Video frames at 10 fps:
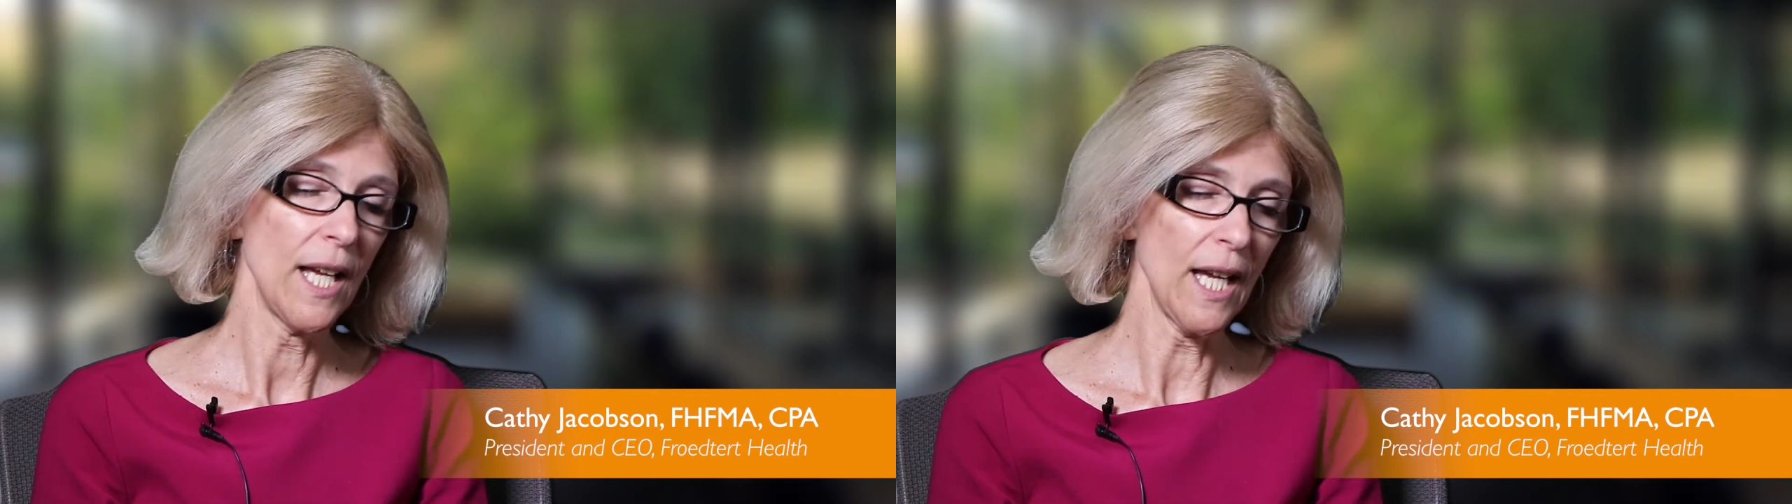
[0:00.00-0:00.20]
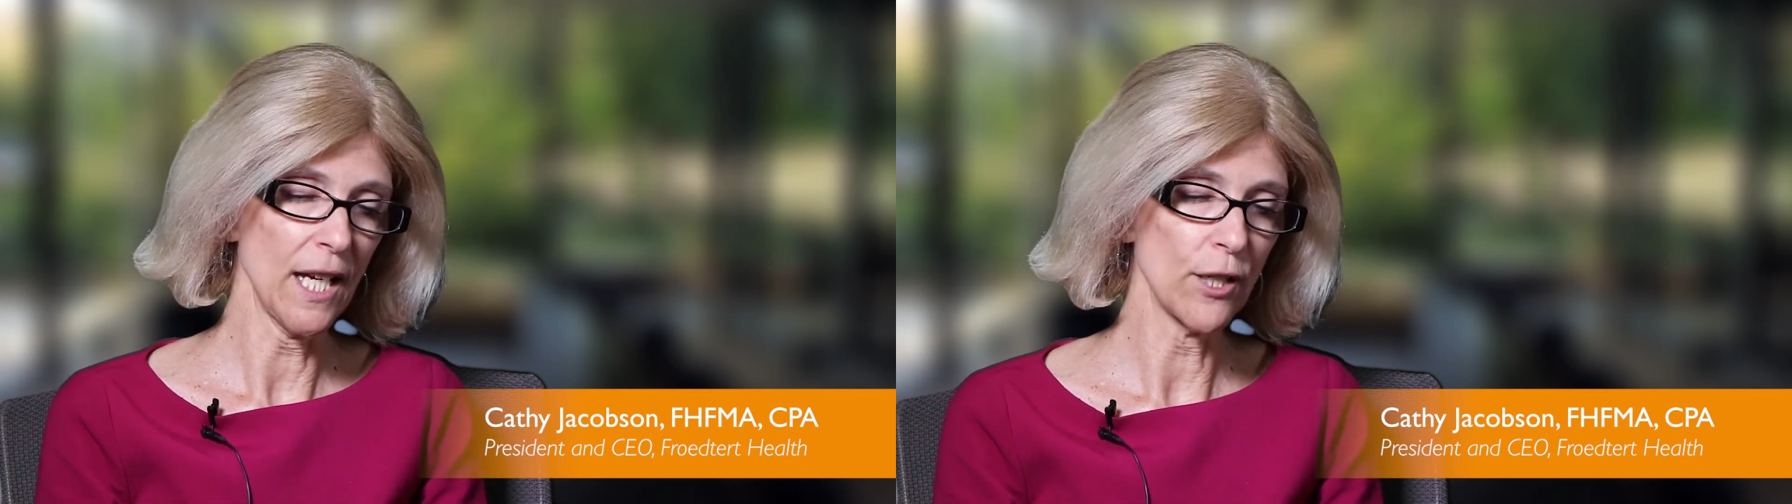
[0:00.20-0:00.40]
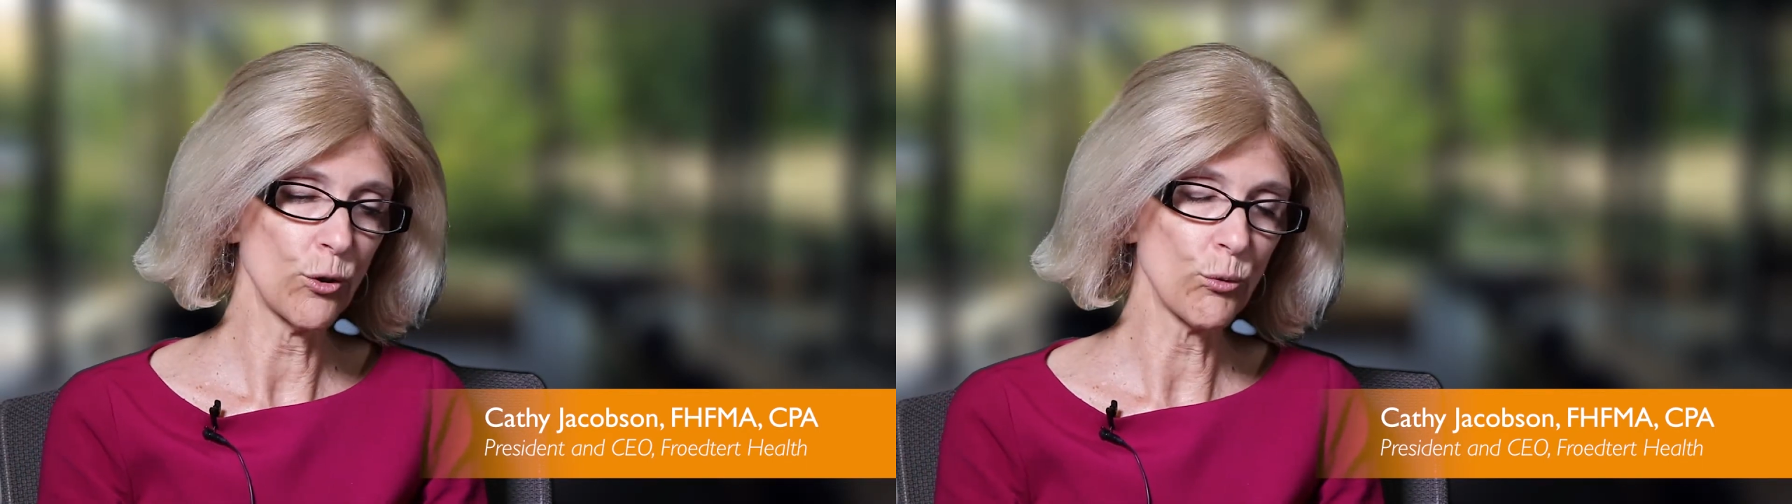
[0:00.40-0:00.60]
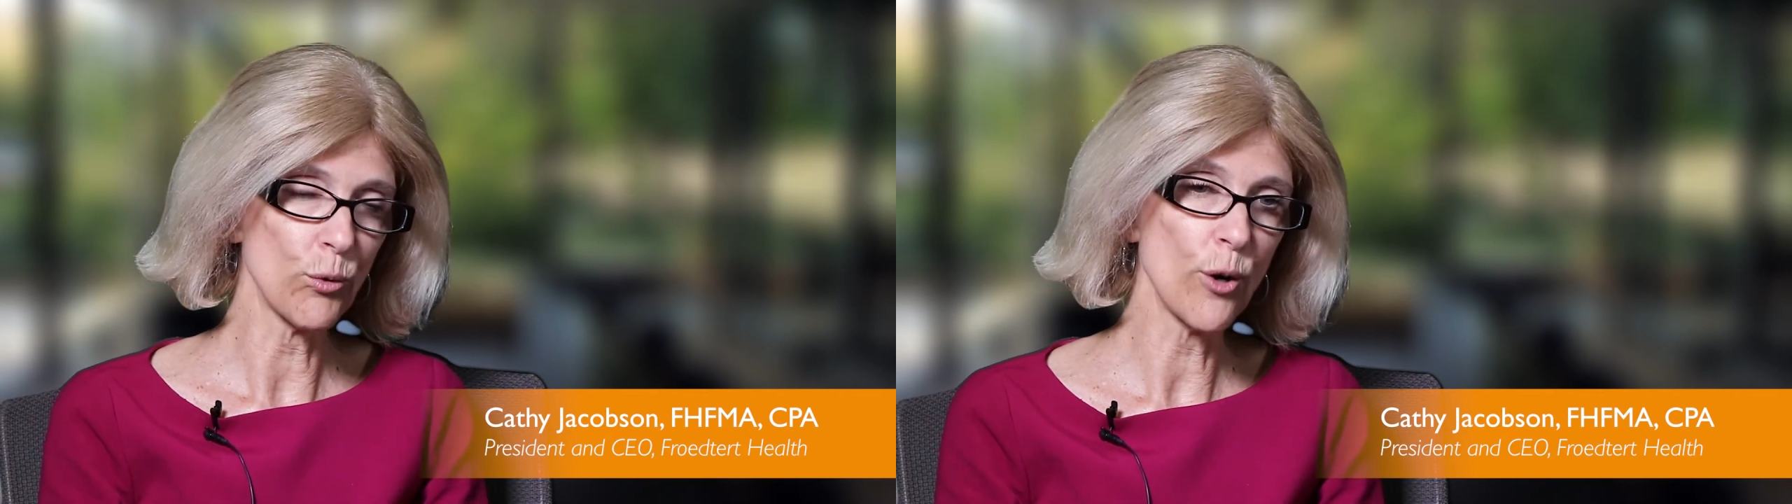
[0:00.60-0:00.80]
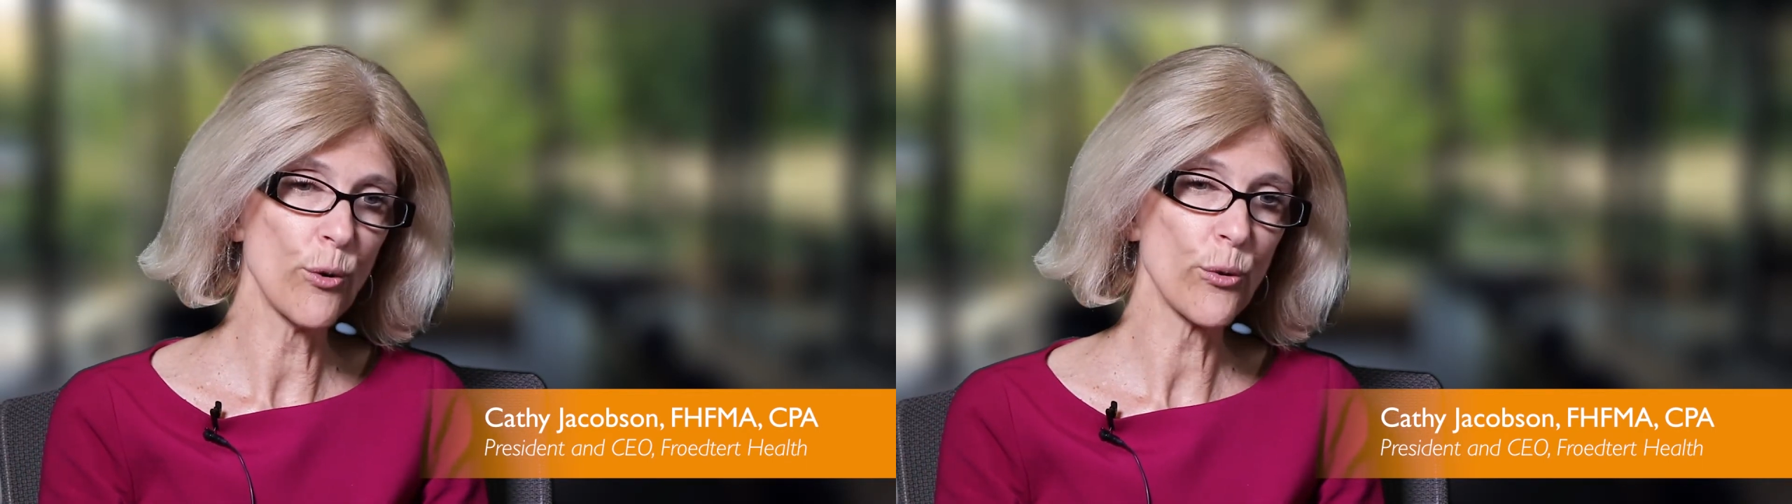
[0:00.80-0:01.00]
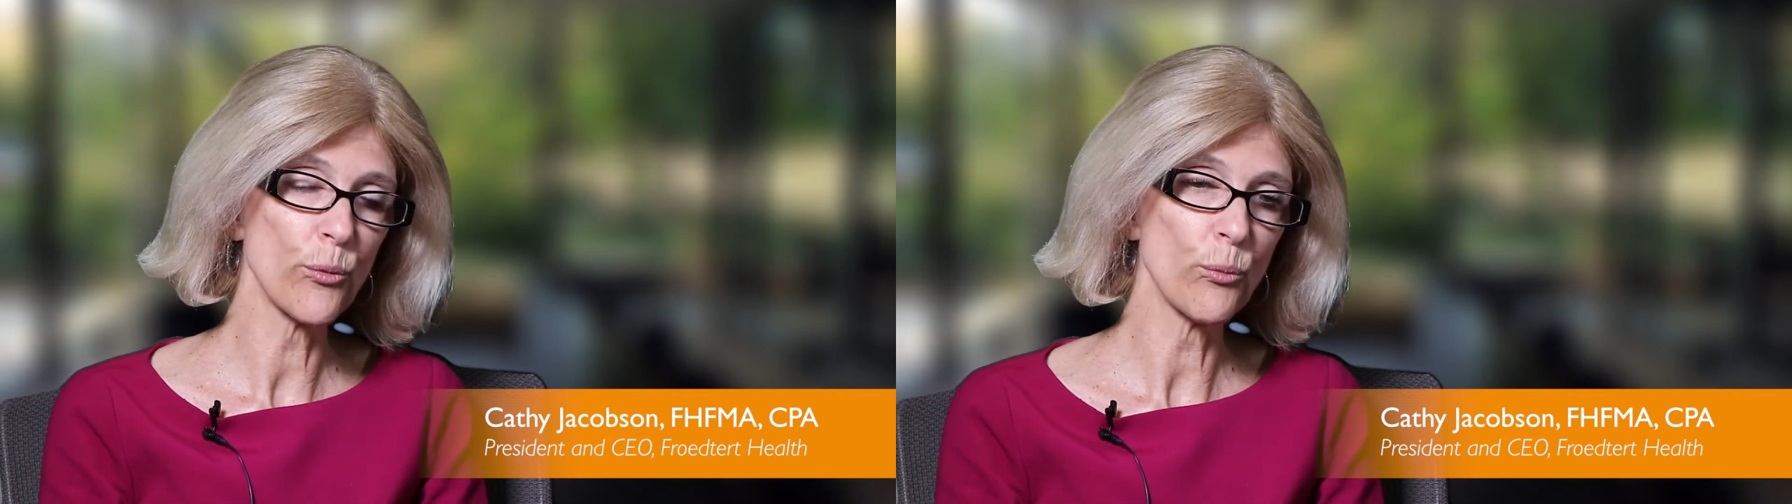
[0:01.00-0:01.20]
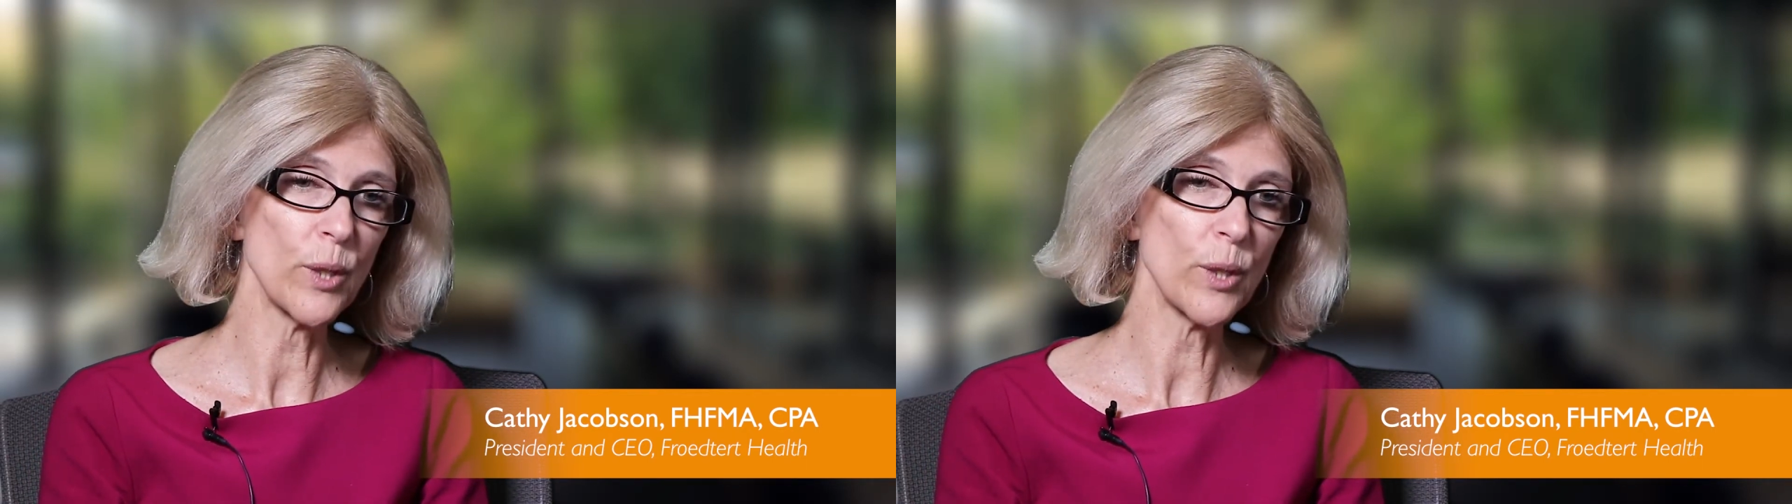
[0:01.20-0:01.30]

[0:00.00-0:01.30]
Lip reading: And growth